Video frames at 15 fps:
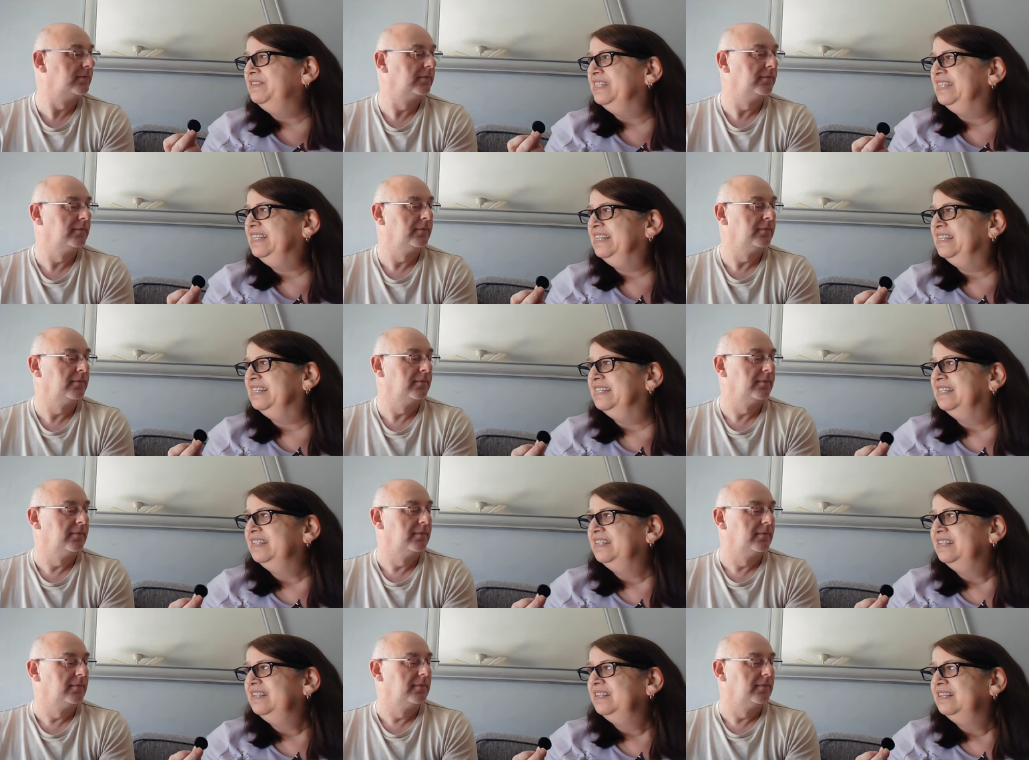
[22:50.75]
Speaker 1: now.
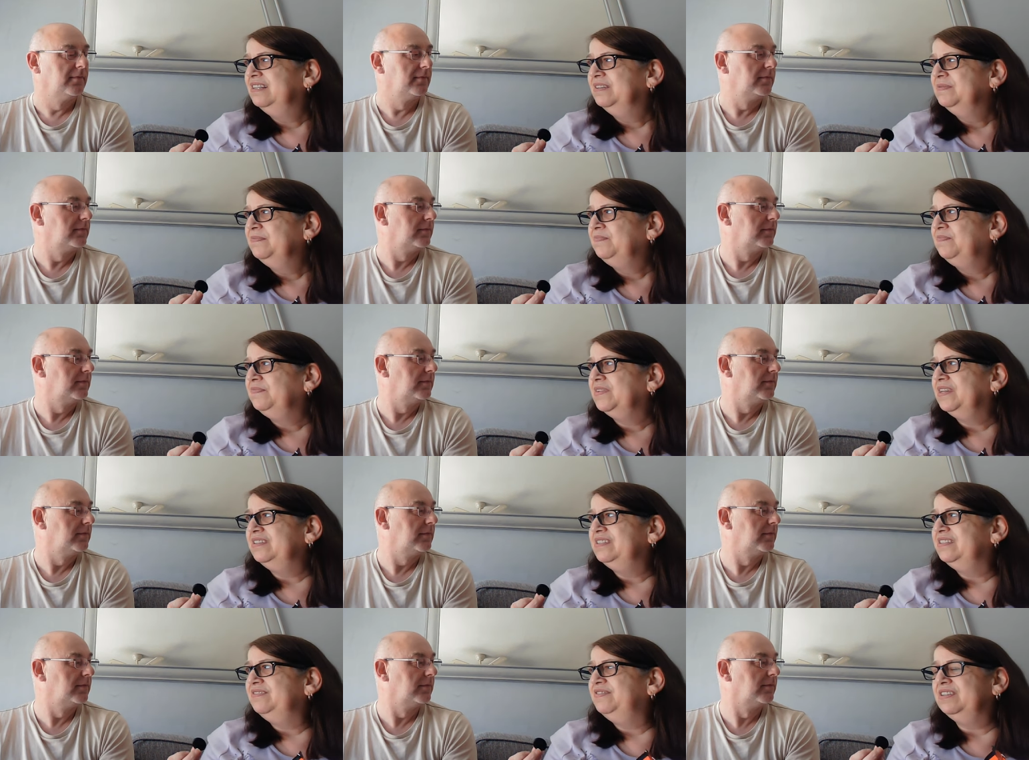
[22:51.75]
I don't
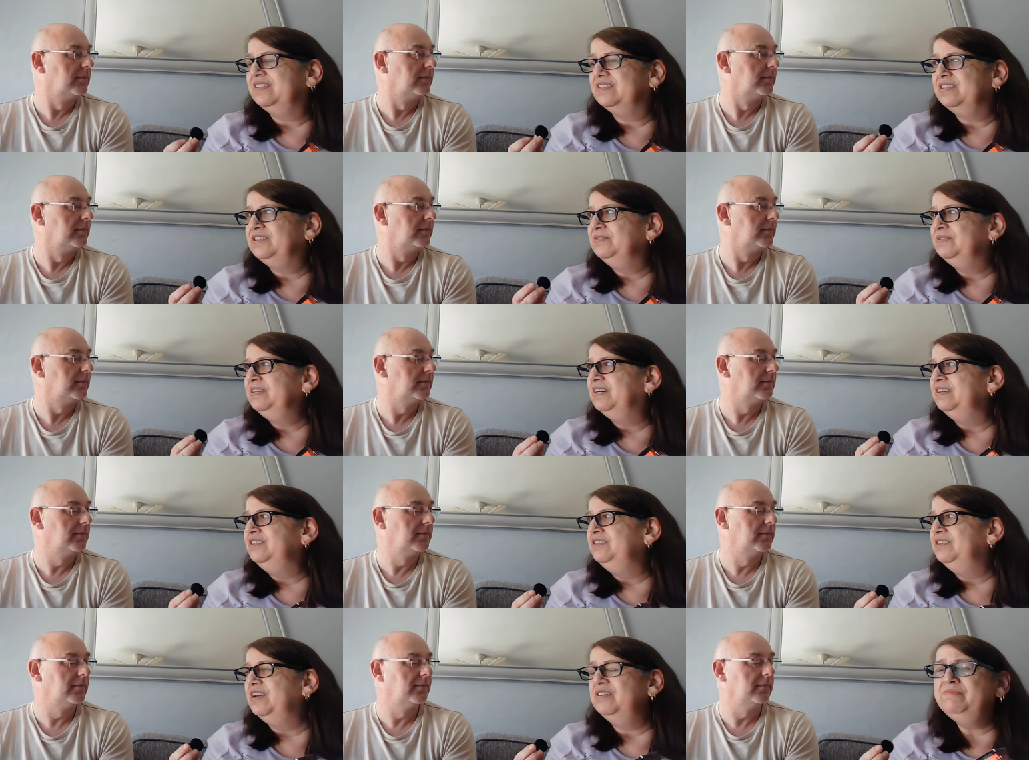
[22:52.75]
think I could do it.
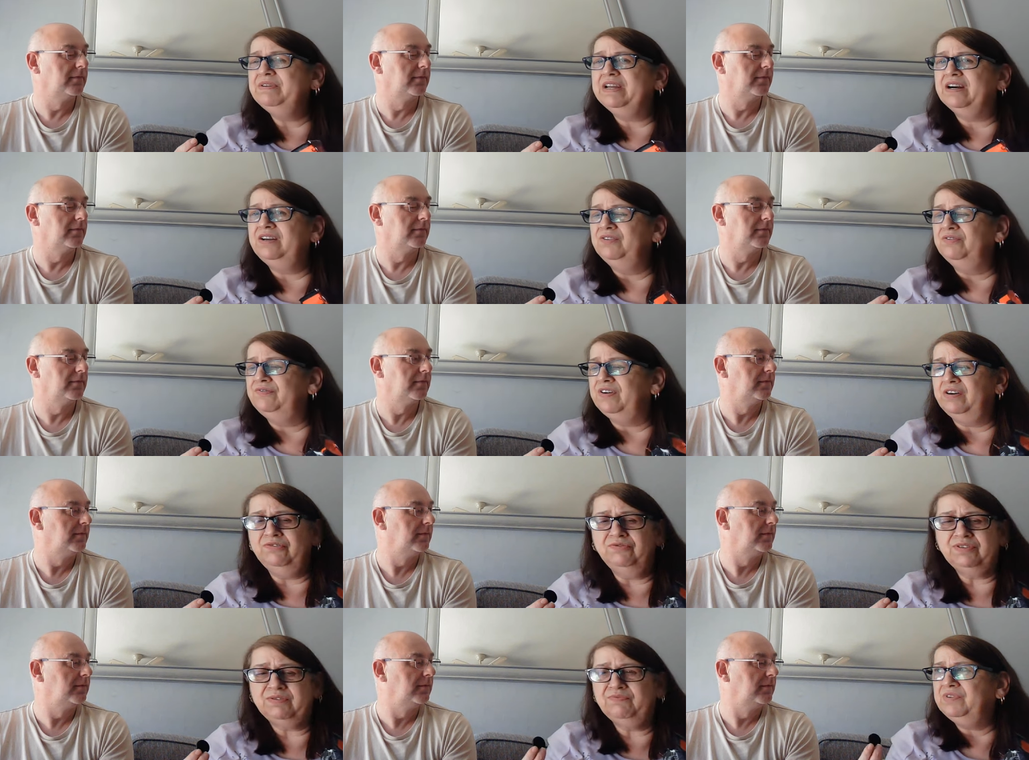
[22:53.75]
You know me. I love.
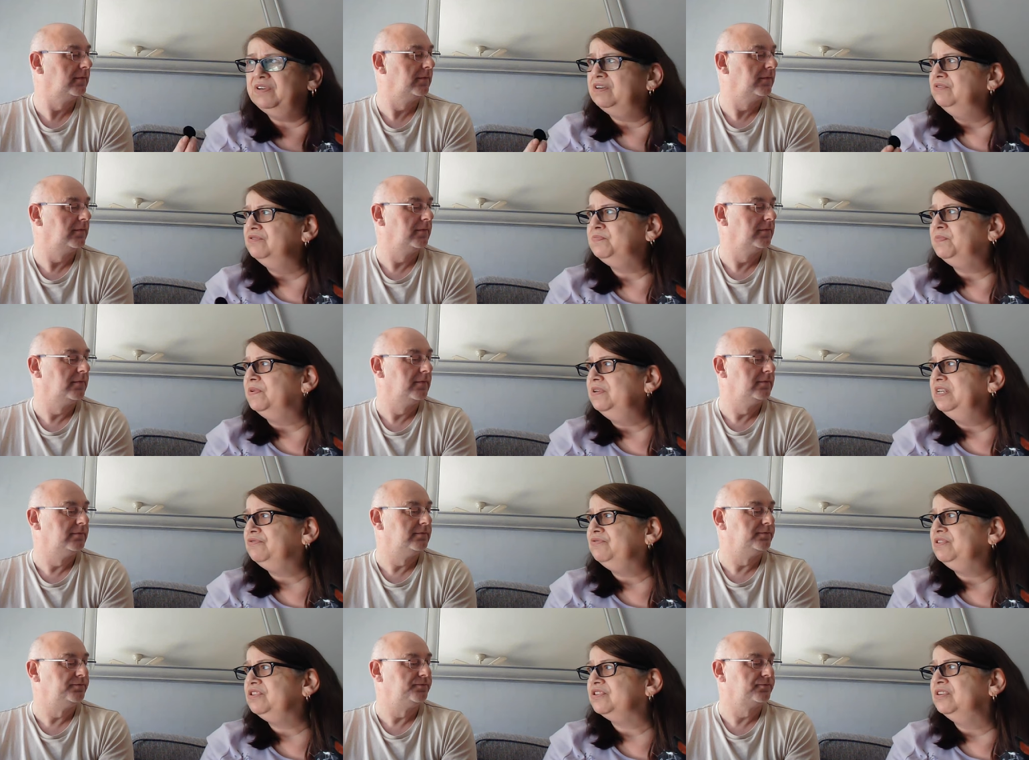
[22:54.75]
oils. I love boiling
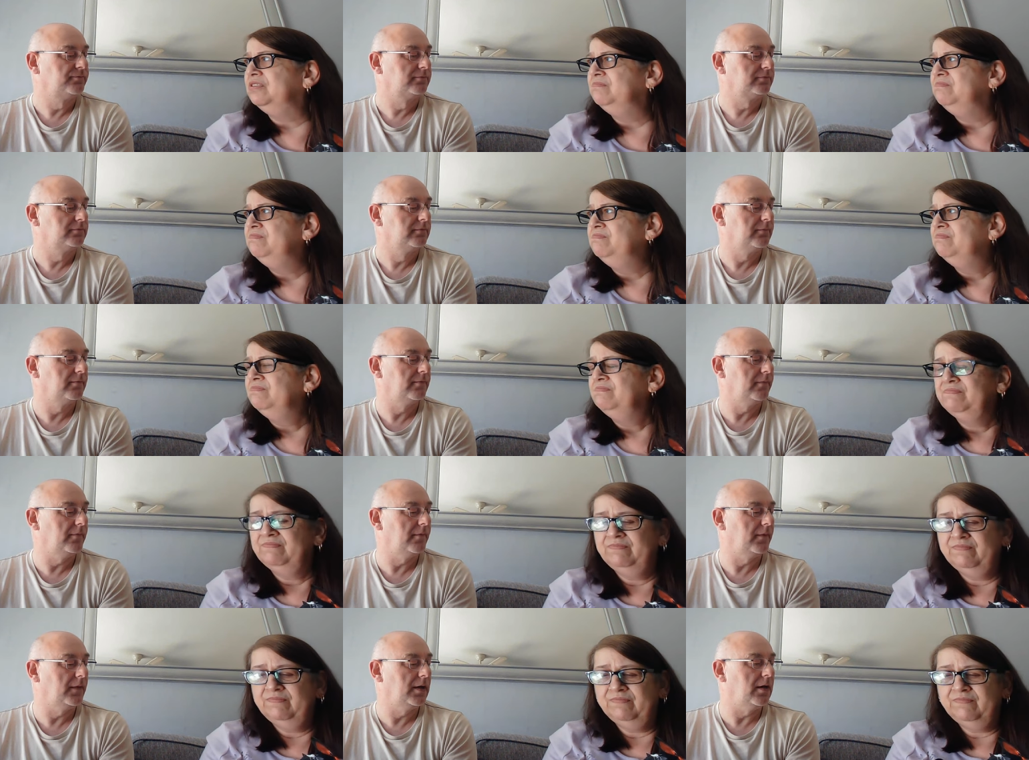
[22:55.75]
licorice.
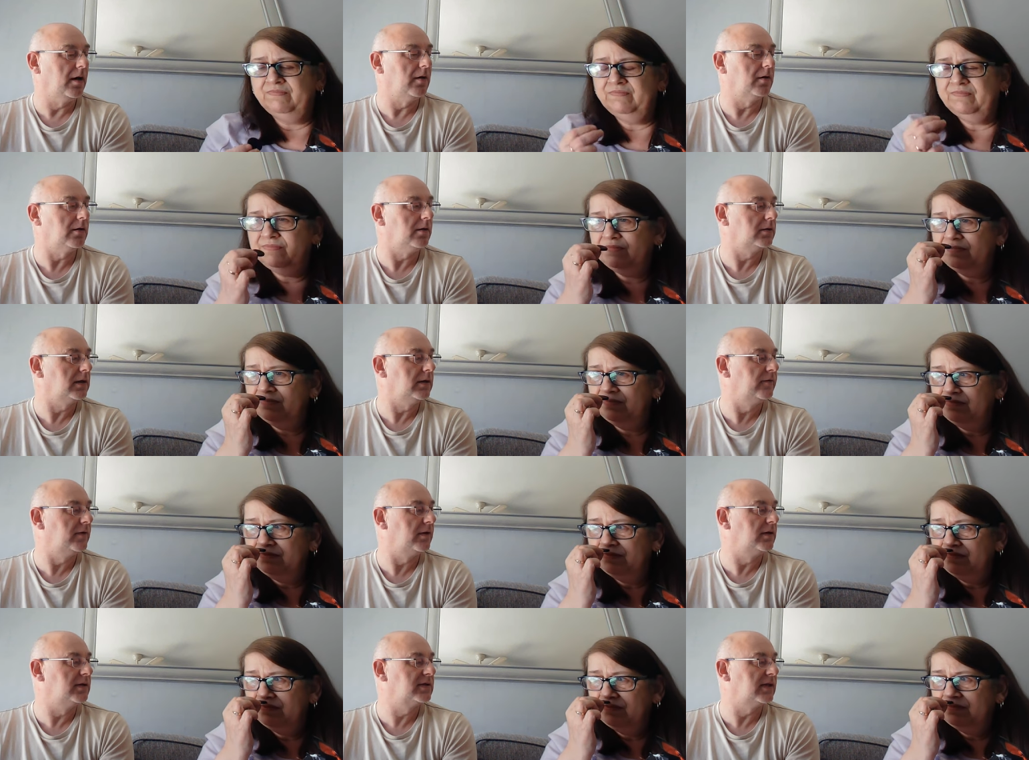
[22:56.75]
Speaker 2: I can't give an
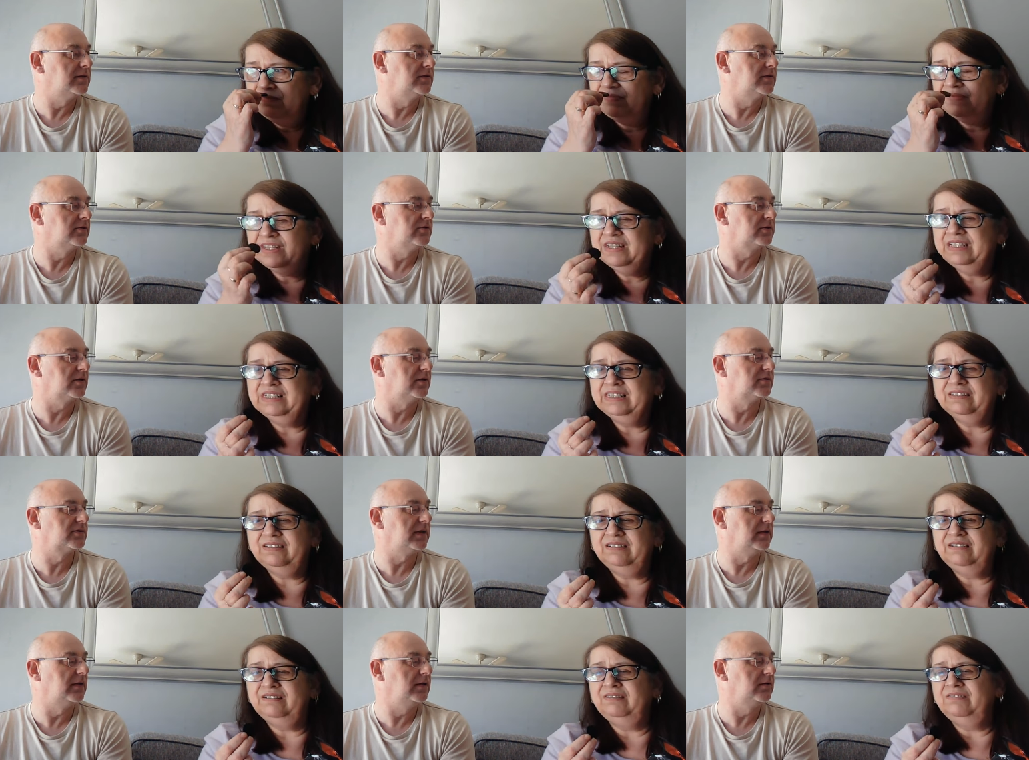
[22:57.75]
honest answer because I can't
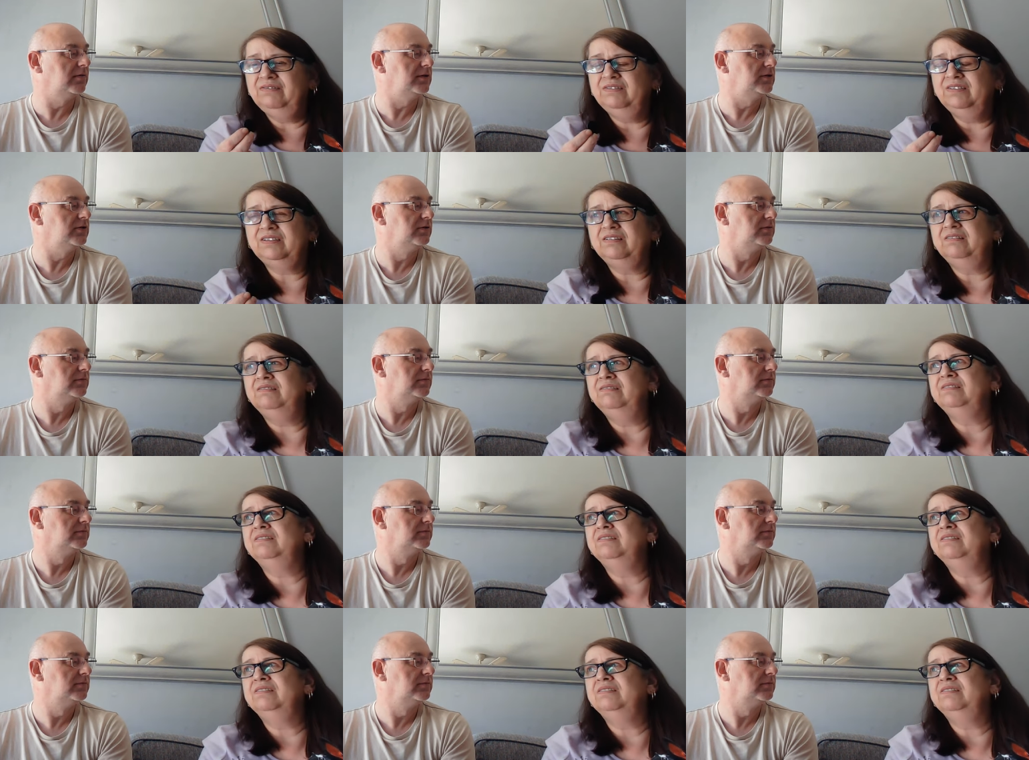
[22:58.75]
stand grish. Oh God.